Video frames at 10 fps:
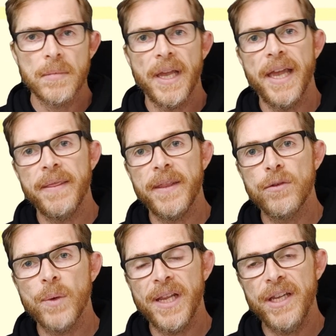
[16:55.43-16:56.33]
and
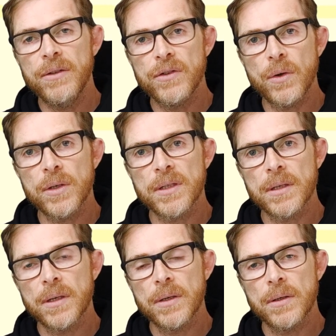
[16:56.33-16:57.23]
this will insert
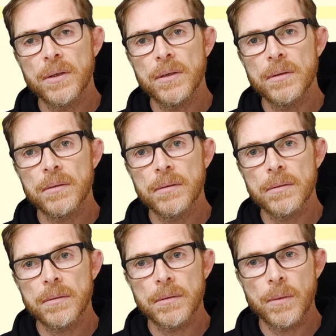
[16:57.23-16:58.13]

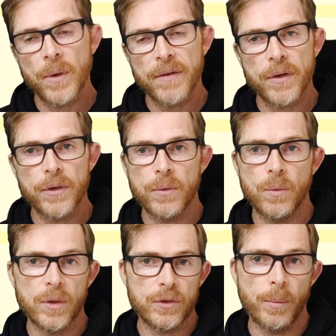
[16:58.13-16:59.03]
whatever you
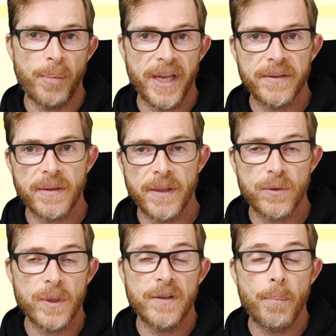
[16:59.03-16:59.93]
want to paste.
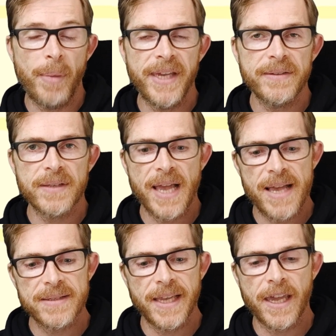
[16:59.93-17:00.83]
This will paste
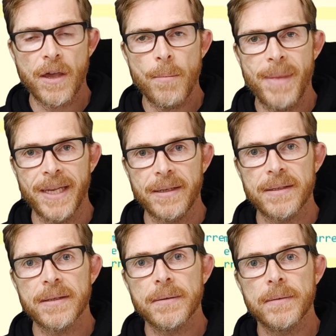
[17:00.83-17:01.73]
as a
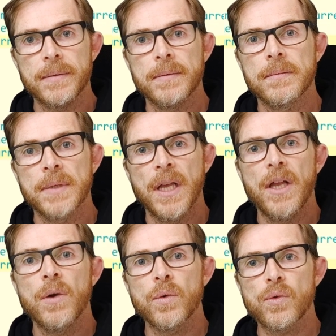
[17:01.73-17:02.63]
comment.
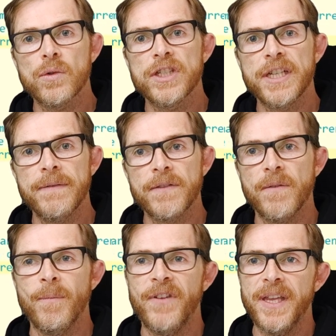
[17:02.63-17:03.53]

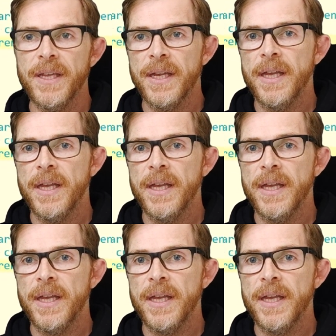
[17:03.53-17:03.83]
Ctrl+Shift+V,